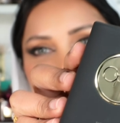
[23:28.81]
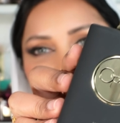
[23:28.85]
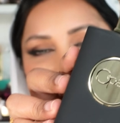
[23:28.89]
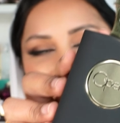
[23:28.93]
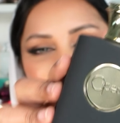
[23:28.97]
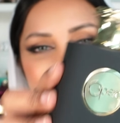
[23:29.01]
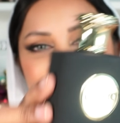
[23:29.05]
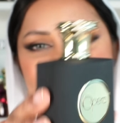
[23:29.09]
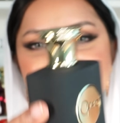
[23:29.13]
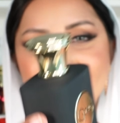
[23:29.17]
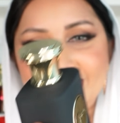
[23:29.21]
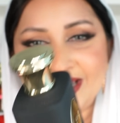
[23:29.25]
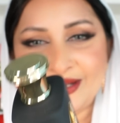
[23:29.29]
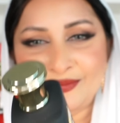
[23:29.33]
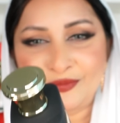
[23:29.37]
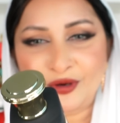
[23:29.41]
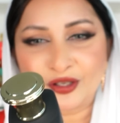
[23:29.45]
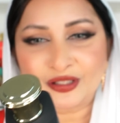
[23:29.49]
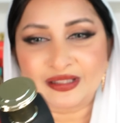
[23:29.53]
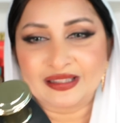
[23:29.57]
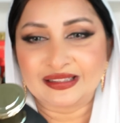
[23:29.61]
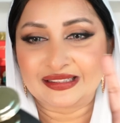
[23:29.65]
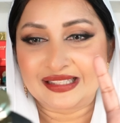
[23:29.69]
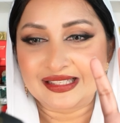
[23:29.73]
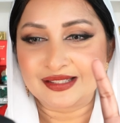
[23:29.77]
Have you seen a
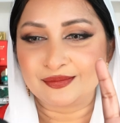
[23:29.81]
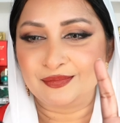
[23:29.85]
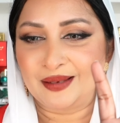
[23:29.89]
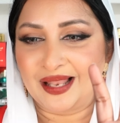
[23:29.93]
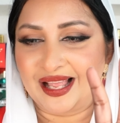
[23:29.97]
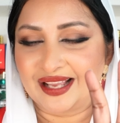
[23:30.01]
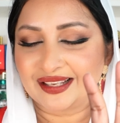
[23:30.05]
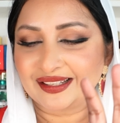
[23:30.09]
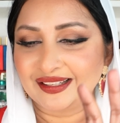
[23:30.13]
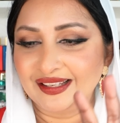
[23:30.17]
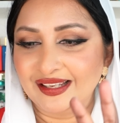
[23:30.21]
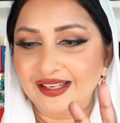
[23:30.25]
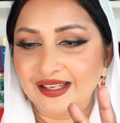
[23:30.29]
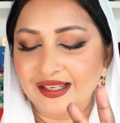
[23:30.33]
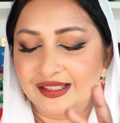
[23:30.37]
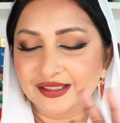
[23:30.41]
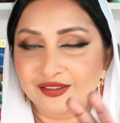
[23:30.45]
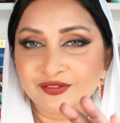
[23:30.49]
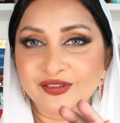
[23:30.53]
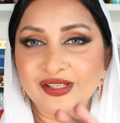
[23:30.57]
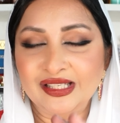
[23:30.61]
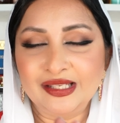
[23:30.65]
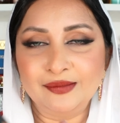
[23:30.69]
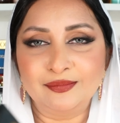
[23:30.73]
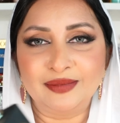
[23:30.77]
bottle this black? It's
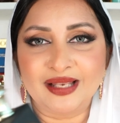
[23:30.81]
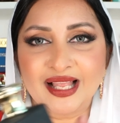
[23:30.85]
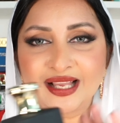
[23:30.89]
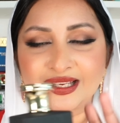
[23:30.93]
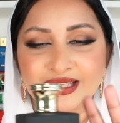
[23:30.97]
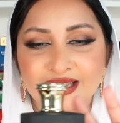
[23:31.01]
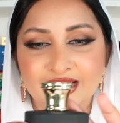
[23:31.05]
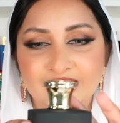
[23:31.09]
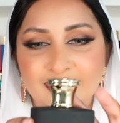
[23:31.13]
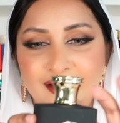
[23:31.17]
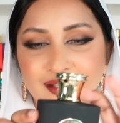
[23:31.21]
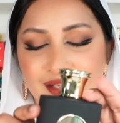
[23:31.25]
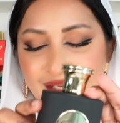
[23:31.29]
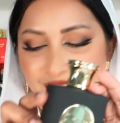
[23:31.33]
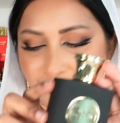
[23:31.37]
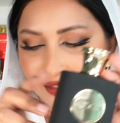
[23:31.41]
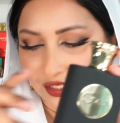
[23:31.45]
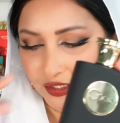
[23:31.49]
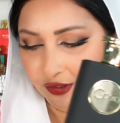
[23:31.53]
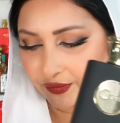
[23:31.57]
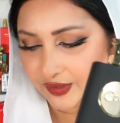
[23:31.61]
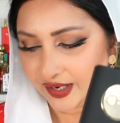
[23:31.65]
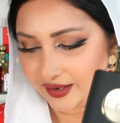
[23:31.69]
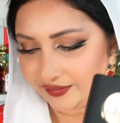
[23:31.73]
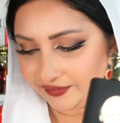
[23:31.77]
really black. And
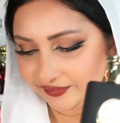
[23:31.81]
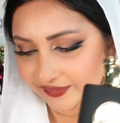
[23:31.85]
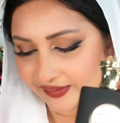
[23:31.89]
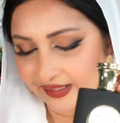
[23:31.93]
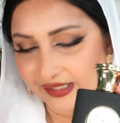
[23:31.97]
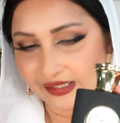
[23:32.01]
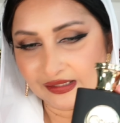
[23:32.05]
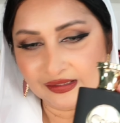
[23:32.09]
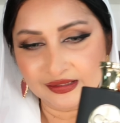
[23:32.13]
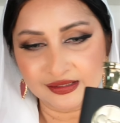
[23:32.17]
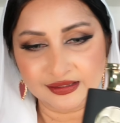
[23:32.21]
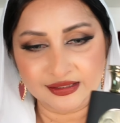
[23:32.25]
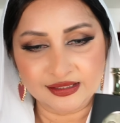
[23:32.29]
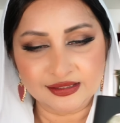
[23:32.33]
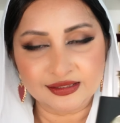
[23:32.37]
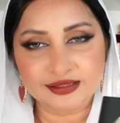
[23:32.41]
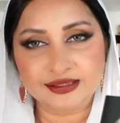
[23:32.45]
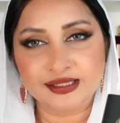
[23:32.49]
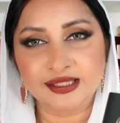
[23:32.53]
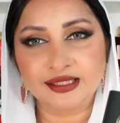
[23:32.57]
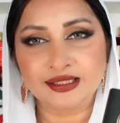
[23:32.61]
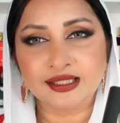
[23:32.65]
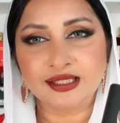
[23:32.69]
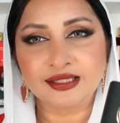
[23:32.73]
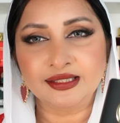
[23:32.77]
that's why I feel this is
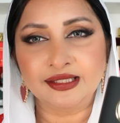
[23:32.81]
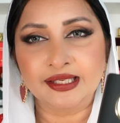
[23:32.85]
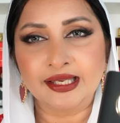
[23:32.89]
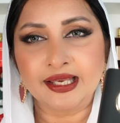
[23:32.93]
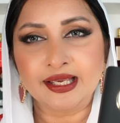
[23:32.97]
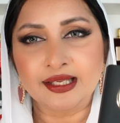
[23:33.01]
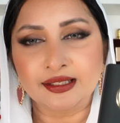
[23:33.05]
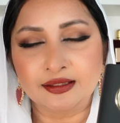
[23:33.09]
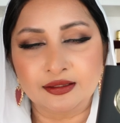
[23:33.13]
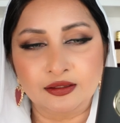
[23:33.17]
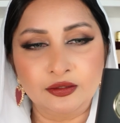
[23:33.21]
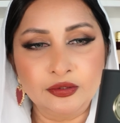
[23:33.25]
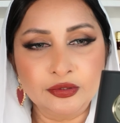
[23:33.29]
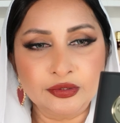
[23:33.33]
yin and yang.